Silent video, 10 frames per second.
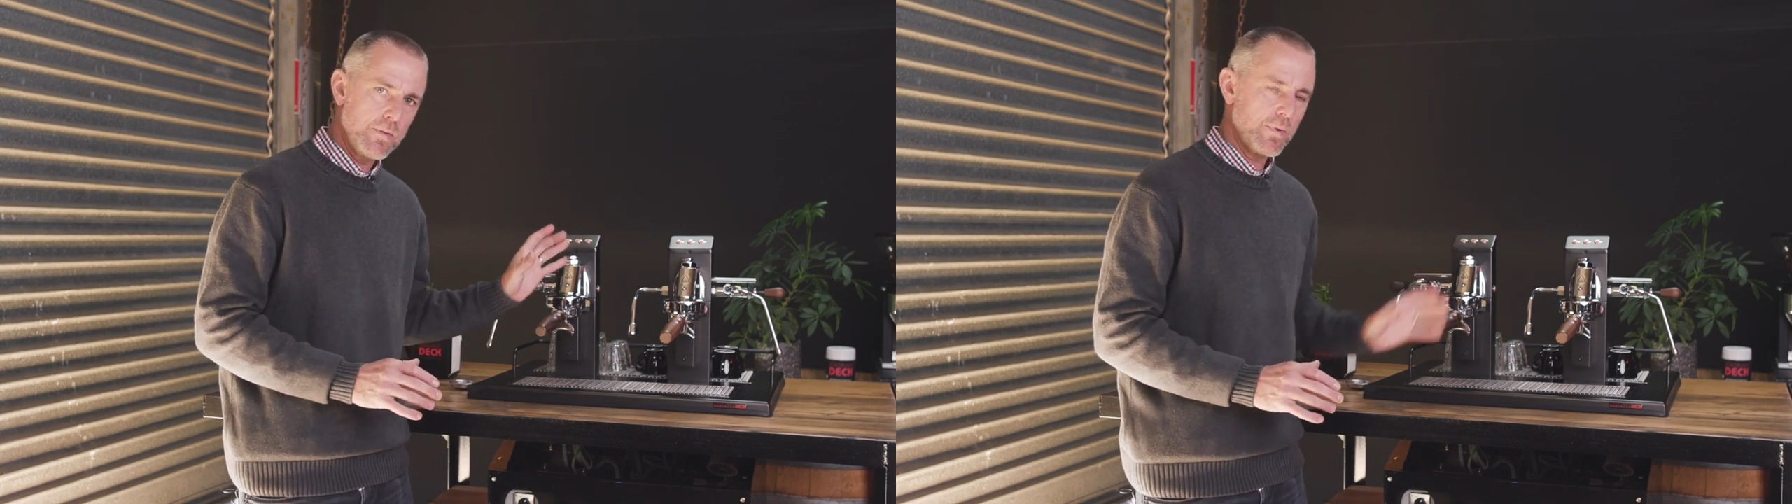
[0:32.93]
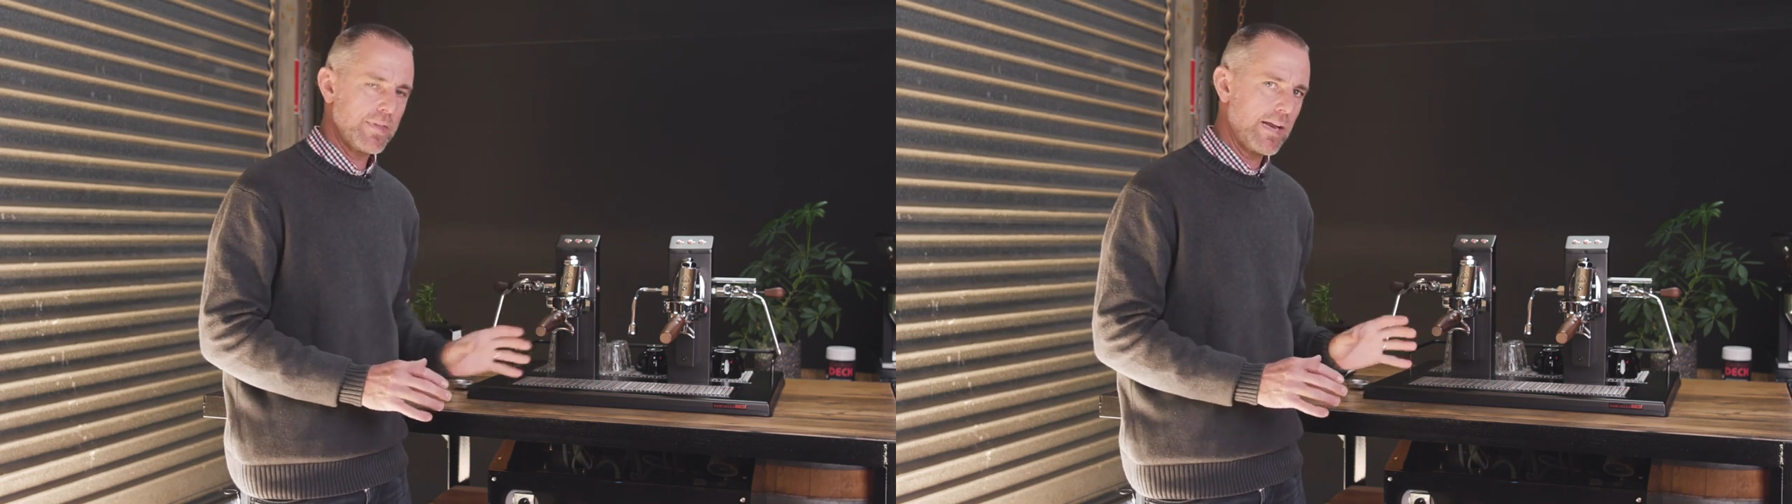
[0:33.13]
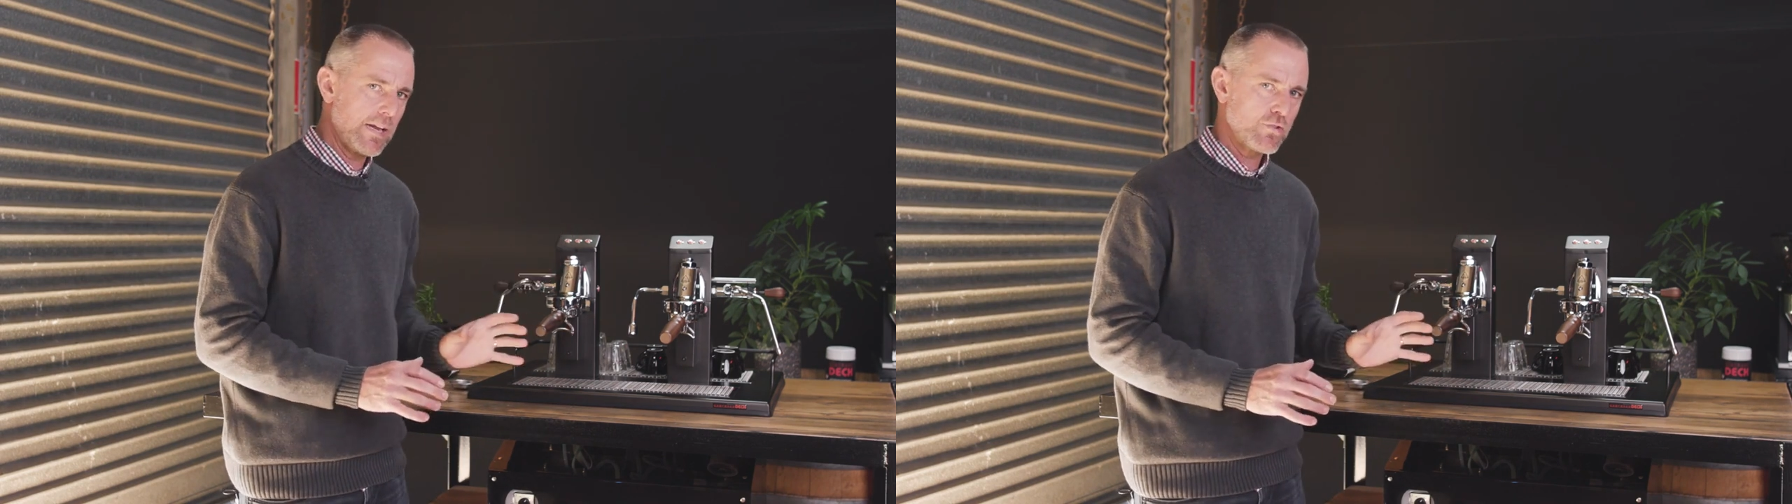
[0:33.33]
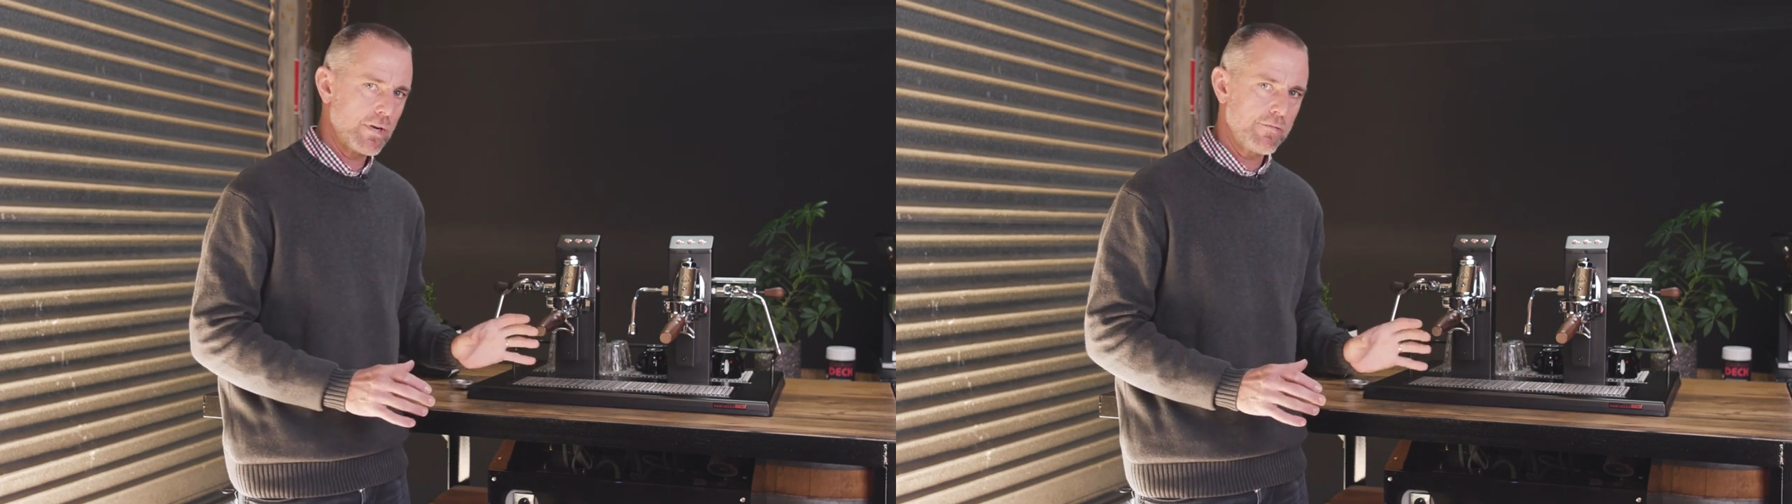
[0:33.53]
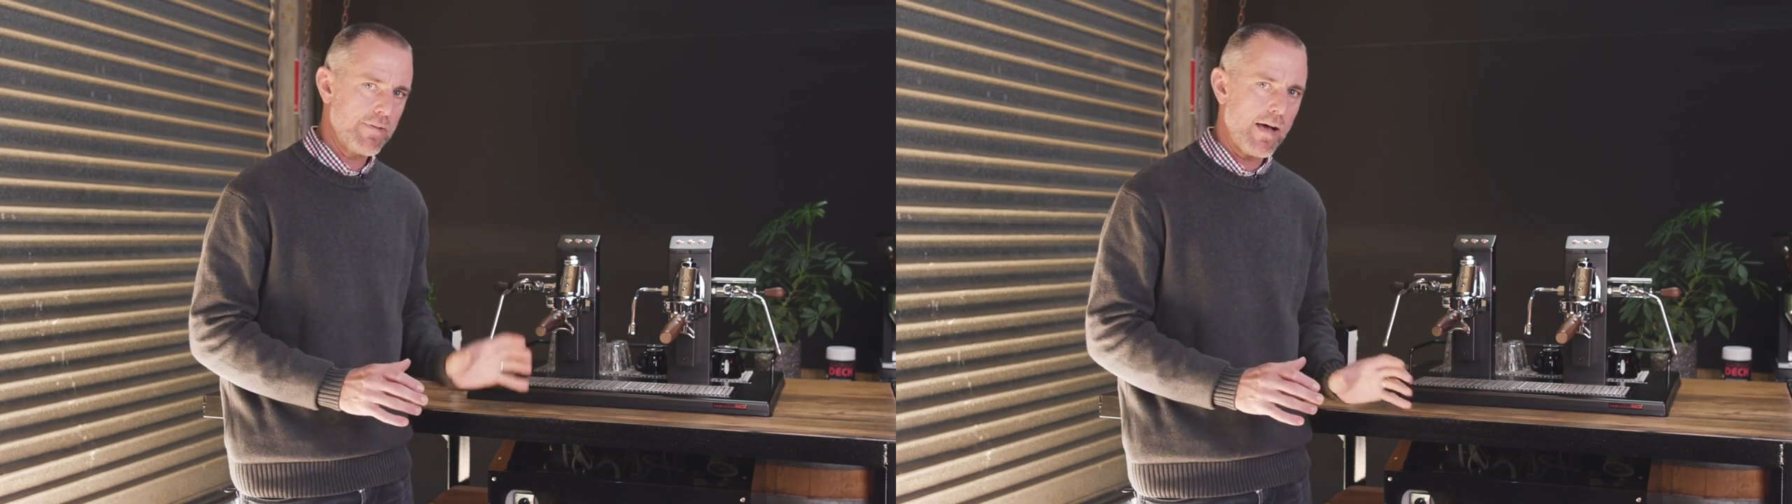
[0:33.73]
with an
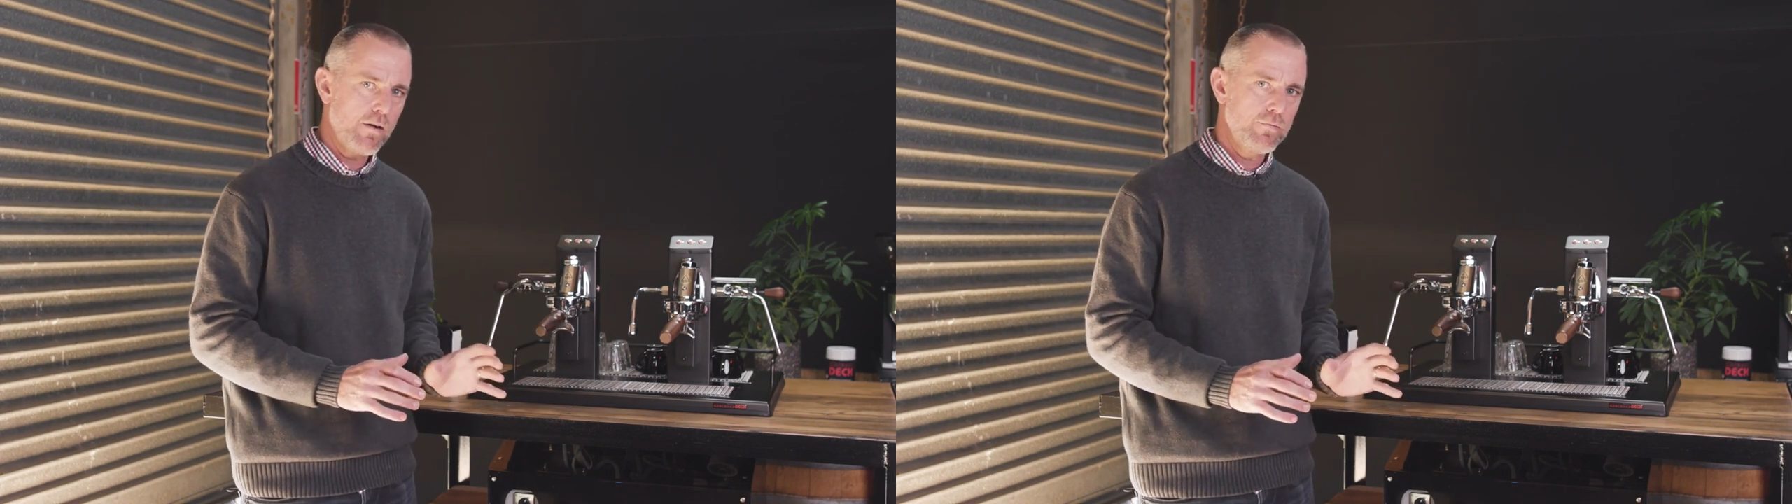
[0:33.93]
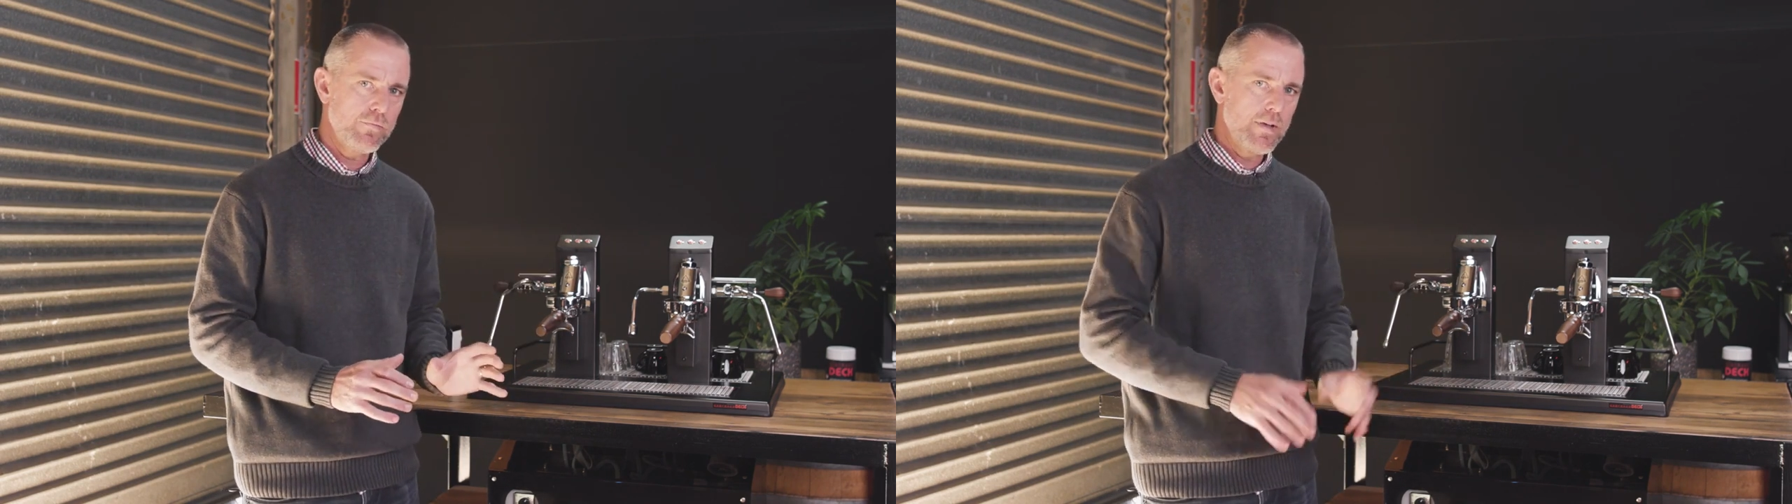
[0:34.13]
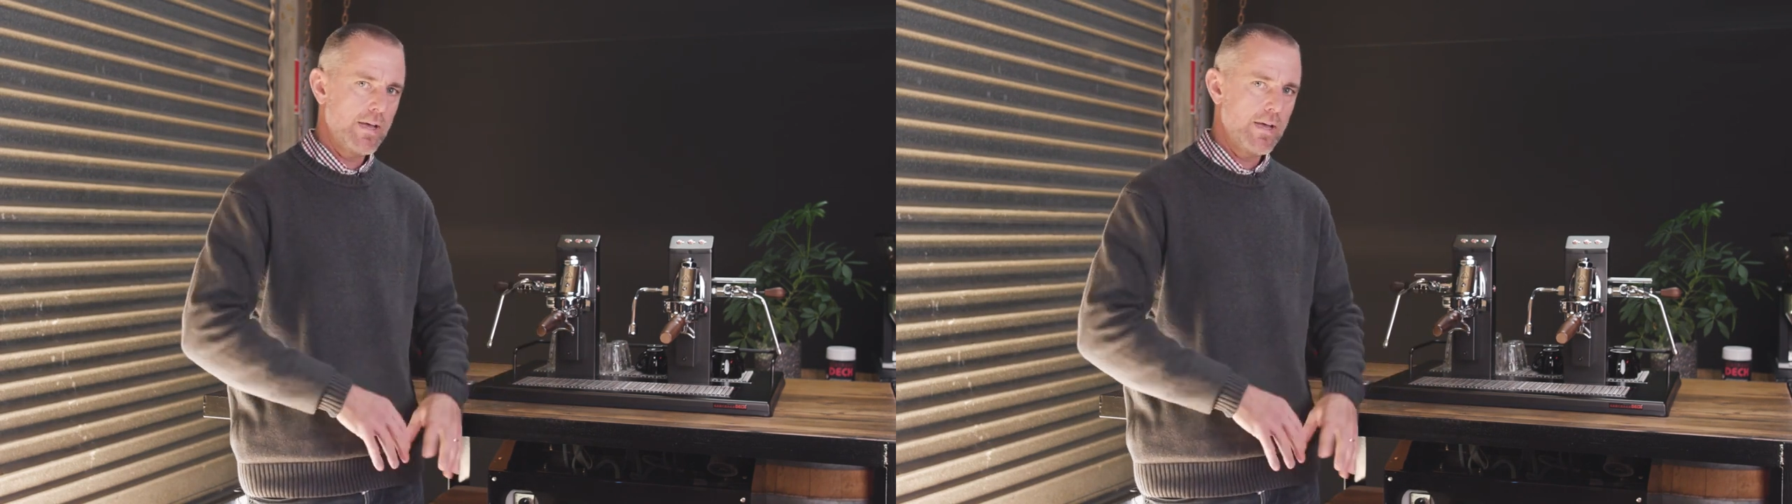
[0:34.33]
electronic valve,